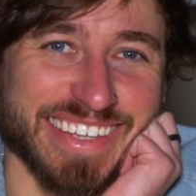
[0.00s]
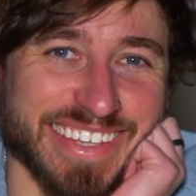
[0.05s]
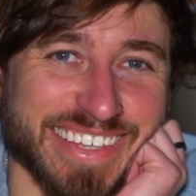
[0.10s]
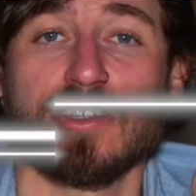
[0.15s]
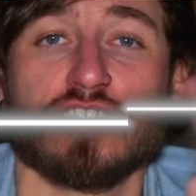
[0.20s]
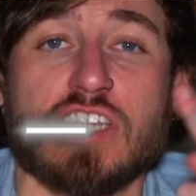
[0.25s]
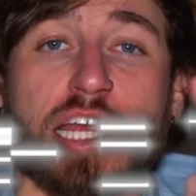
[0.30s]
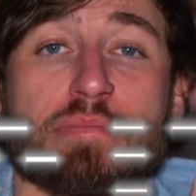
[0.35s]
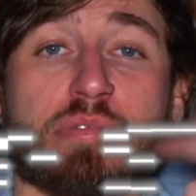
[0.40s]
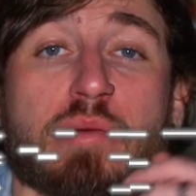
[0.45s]

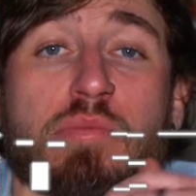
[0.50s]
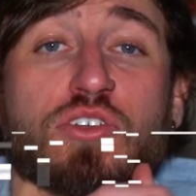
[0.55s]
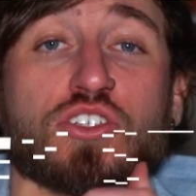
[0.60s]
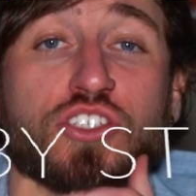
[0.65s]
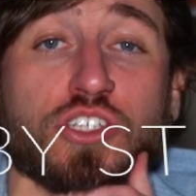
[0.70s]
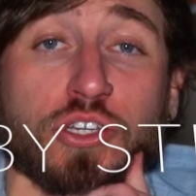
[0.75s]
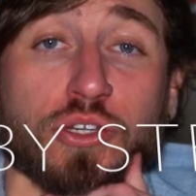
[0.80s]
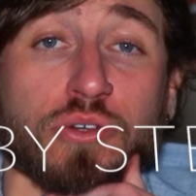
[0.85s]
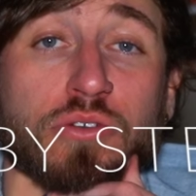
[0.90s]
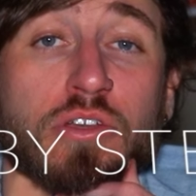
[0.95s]
Step number
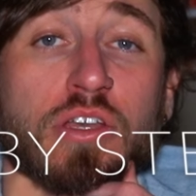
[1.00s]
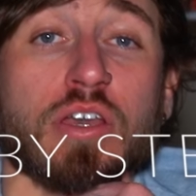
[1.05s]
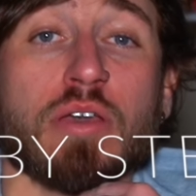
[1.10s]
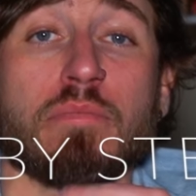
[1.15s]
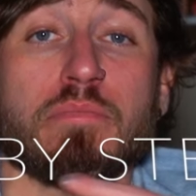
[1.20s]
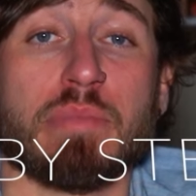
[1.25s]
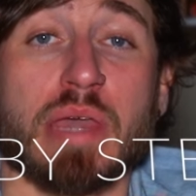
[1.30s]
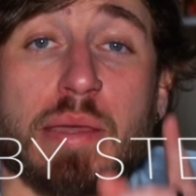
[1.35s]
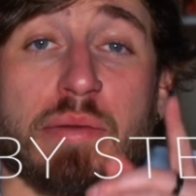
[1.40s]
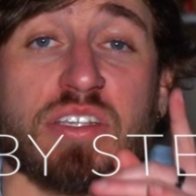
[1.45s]
two,
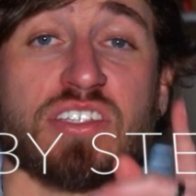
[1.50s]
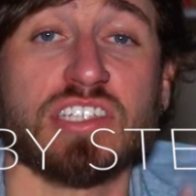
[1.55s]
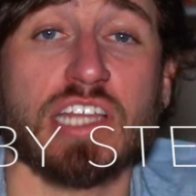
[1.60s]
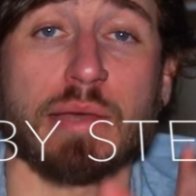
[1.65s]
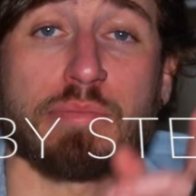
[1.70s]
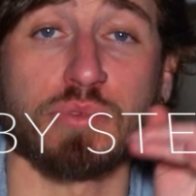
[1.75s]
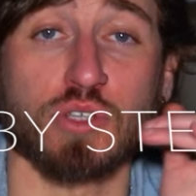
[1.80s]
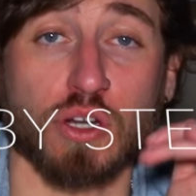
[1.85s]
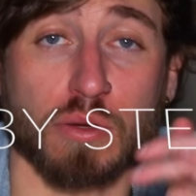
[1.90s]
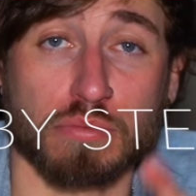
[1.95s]
baby
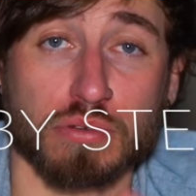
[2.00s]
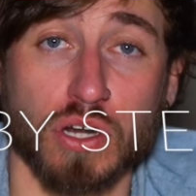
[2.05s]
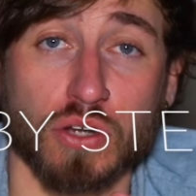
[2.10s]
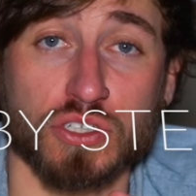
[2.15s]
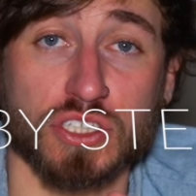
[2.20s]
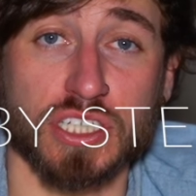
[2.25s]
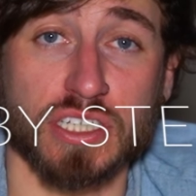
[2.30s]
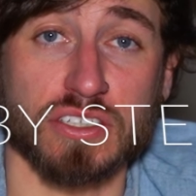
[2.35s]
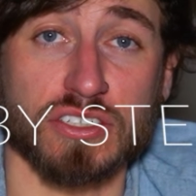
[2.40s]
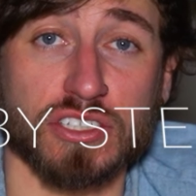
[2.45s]
step your
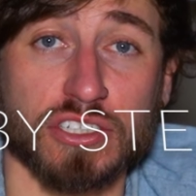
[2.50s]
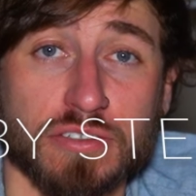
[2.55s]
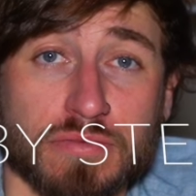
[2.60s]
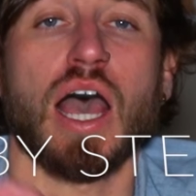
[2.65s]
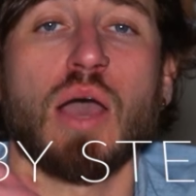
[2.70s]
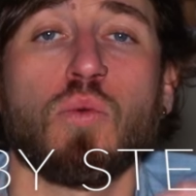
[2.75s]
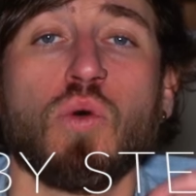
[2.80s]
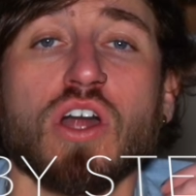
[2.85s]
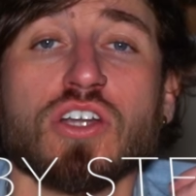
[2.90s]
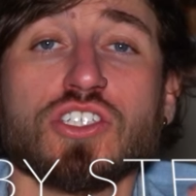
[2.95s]
approaches.
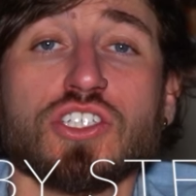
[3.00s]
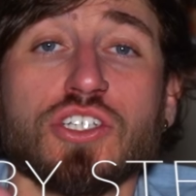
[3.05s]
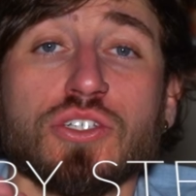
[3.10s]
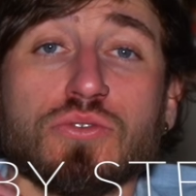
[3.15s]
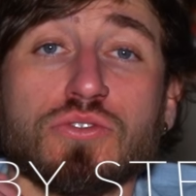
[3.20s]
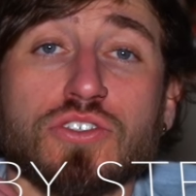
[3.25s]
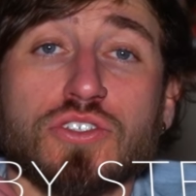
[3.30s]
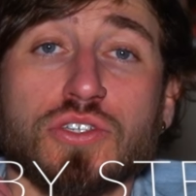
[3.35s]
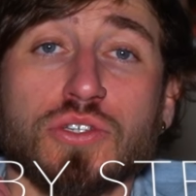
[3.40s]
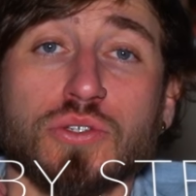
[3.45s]
I want
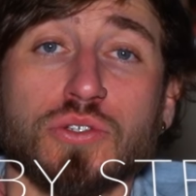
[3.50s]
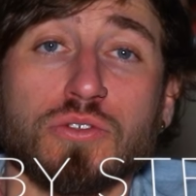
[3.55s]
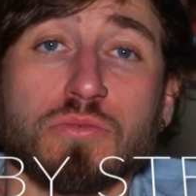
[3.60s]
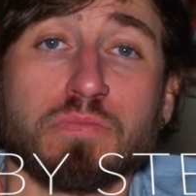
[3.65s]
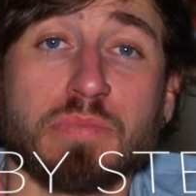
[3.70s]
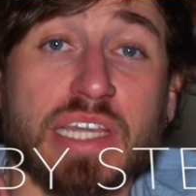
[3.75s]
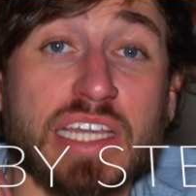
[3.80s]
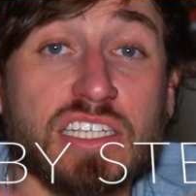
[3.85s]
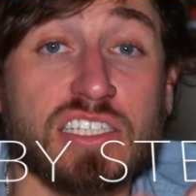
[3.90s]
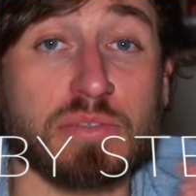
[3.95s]
you to
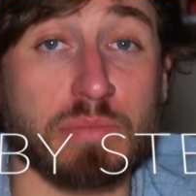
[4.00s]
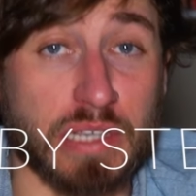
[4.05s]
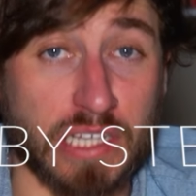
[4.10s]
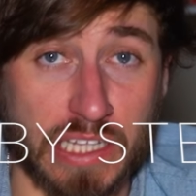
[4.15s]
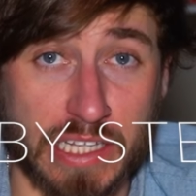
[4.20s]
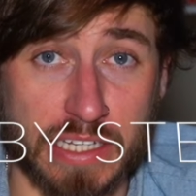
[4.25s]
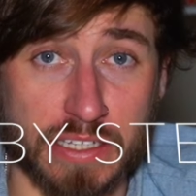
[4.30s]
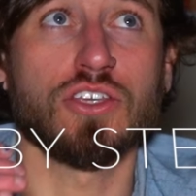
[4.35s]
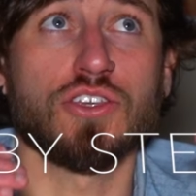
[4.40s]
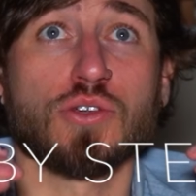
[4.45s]

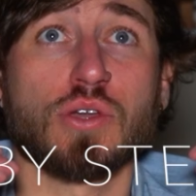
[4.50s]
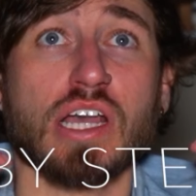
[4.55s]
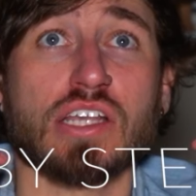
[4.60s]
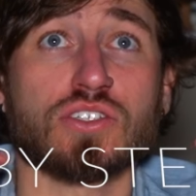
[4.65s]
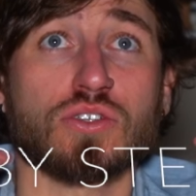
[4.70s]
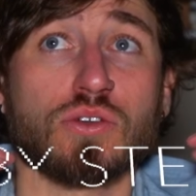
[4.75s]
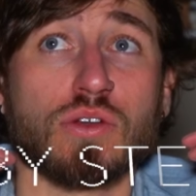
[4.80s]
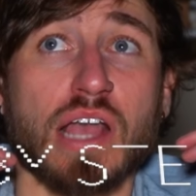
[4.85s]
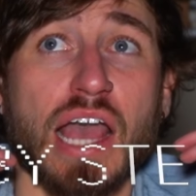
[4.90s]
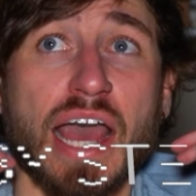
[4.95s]
piecemeal it. You guys
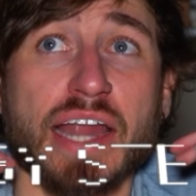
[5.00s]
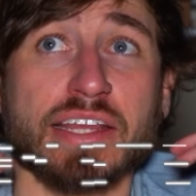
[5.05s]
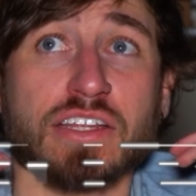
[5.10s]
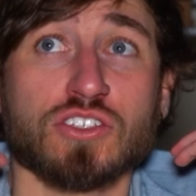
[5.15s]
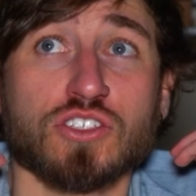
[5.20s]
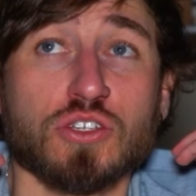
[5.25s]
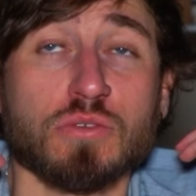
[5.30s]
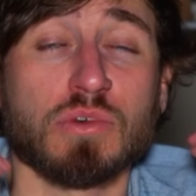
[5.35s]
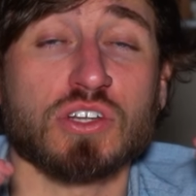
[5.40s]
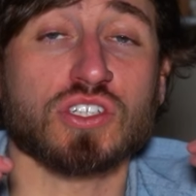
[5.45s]
are adding
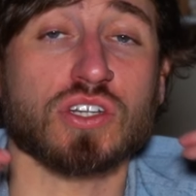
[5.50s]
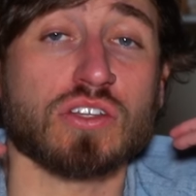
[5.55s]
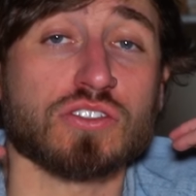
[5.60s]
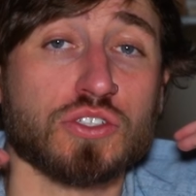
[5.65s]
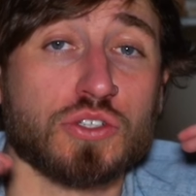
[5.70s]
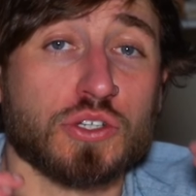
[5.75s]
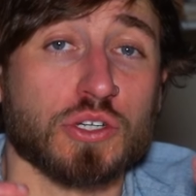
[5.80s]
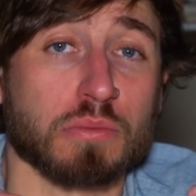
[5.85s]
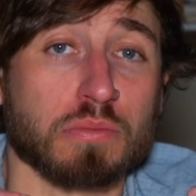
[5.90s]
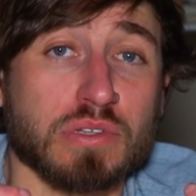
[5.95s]
too much
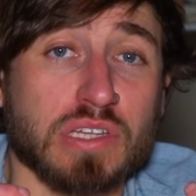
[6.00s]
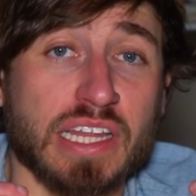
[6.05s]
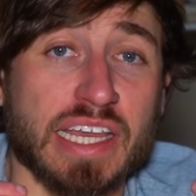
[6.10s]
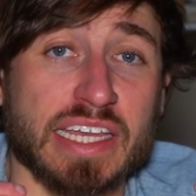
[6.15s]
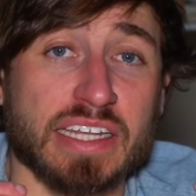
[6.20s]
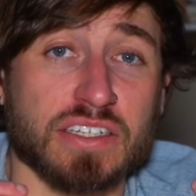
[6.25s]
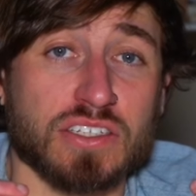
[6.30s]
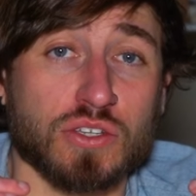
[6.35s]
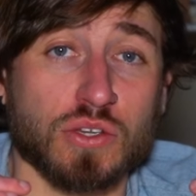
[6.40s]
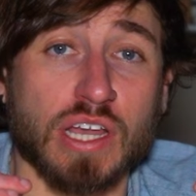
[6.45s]
to your
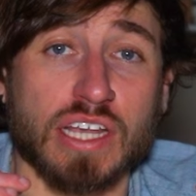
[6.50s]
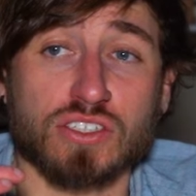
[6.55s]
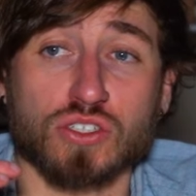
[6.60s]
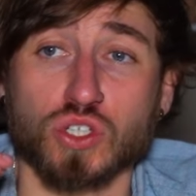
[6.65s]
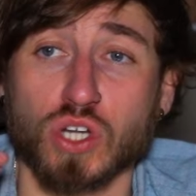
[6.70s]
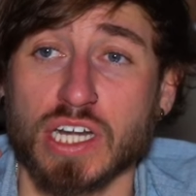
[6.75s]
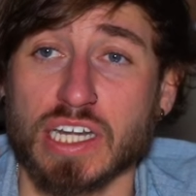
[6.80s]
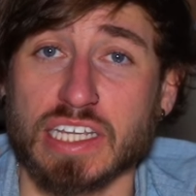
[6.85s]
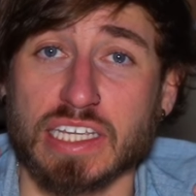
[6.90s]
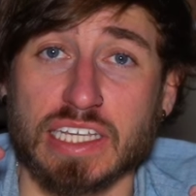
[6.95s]
plate. You guys are
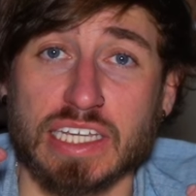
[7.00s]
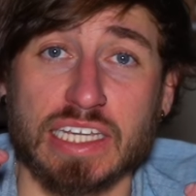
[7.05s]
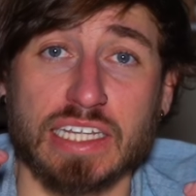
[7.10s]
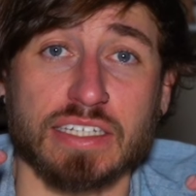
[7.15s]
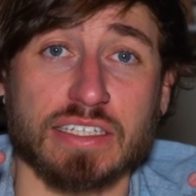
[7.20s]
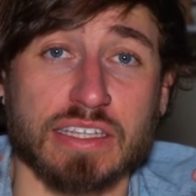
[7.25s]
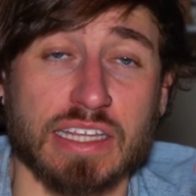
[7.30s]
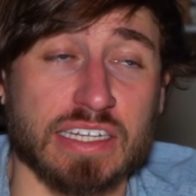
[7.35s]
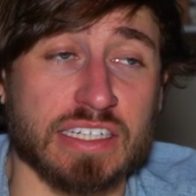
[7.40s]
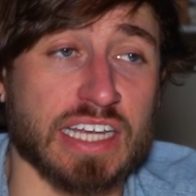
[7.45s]
trying to
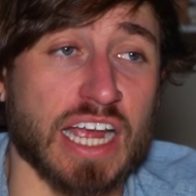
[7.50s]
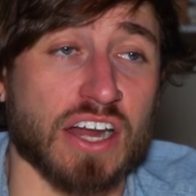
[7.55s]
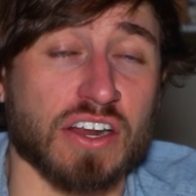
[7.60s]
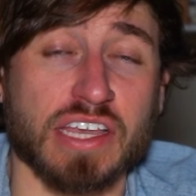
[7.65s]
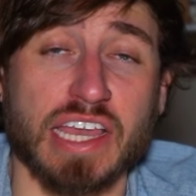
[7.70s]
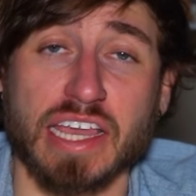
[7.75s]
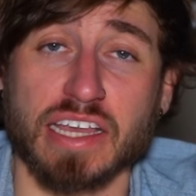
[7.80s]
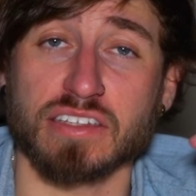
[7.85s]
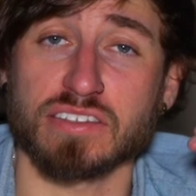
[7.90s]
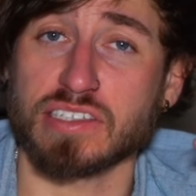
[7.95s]
eat the entire
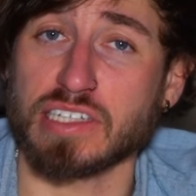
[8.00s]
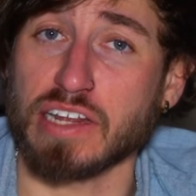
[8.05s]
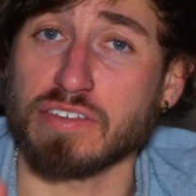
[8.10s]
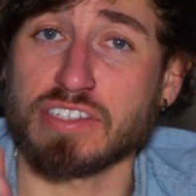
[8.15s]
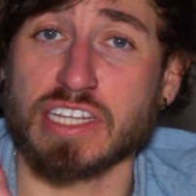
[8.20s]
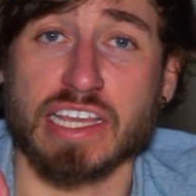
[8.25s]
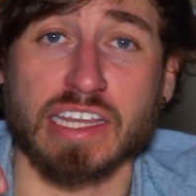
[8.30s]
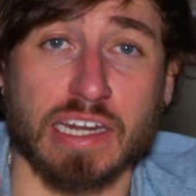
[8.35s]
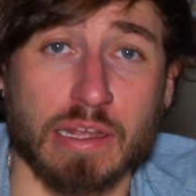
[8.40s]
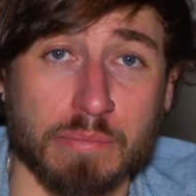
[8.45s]
cake instead of
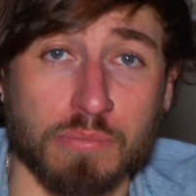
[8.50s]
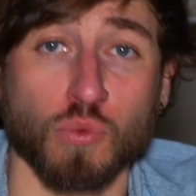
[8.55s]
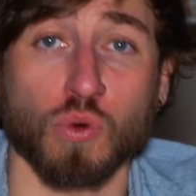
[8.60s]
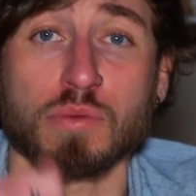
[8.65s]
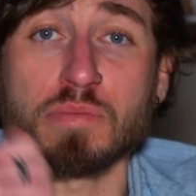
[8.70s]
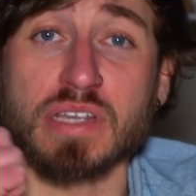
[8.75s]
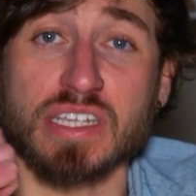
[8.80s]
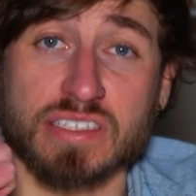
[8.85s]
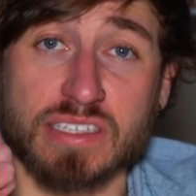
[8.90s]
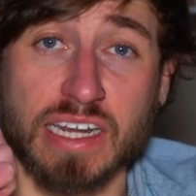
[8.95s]
taking it
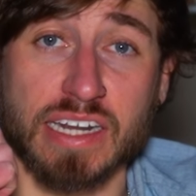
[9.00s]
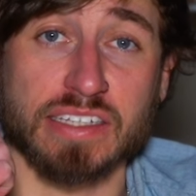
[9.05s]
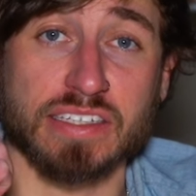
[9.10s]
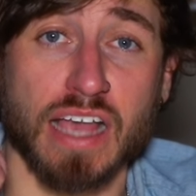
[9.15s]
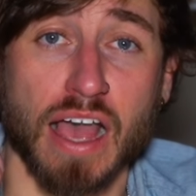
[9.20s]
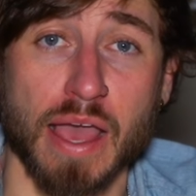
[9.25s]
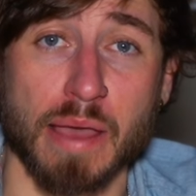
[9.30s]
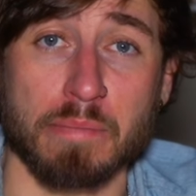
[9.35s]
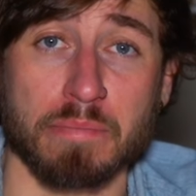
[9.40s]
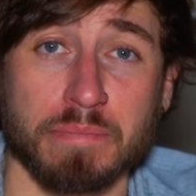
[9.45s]
one piece at a
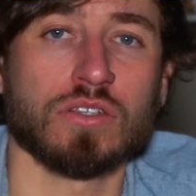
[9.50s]
time.